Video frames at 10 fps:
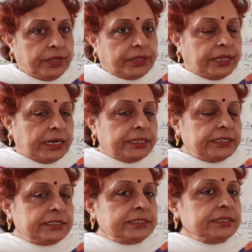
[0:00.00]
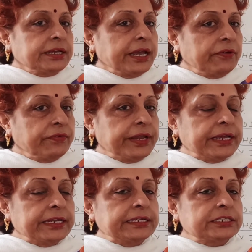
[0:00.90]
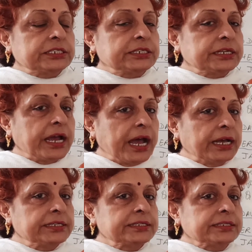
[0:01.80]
That is, every creature has